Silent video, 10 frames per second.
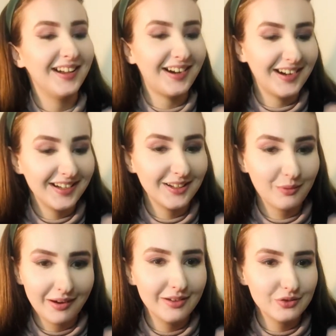I
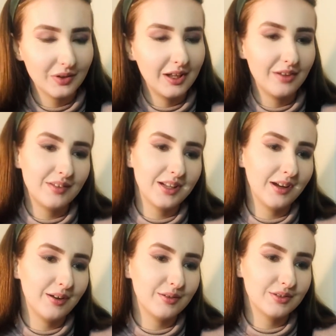quite enjoy her
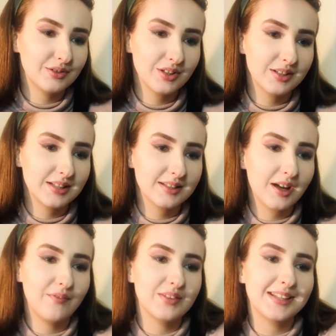videos just as a
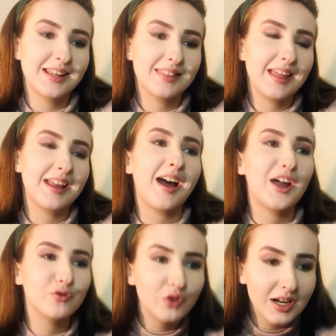comforting thing.
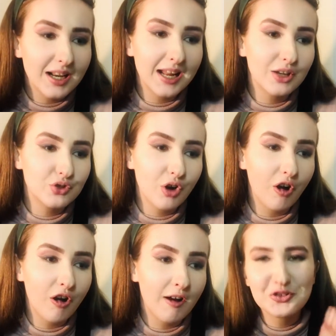I really
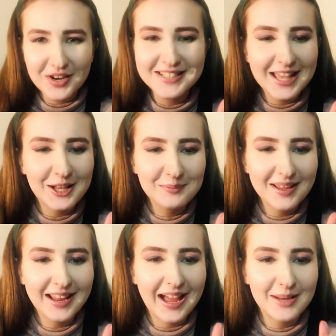enjoy Grace
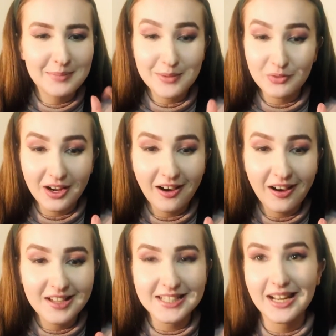Helbig and Mamrie
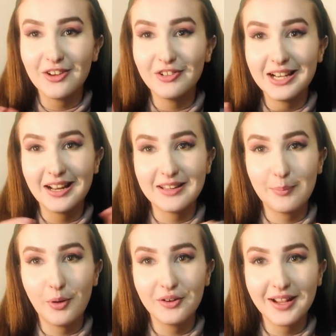Hart, and I really like their
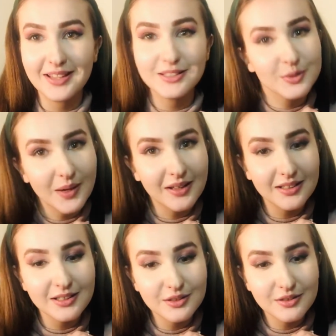podcast as well
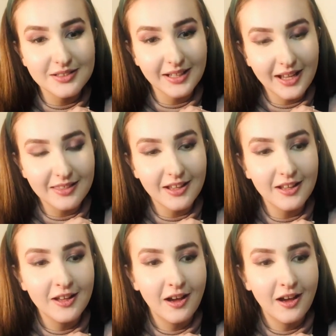that they do together.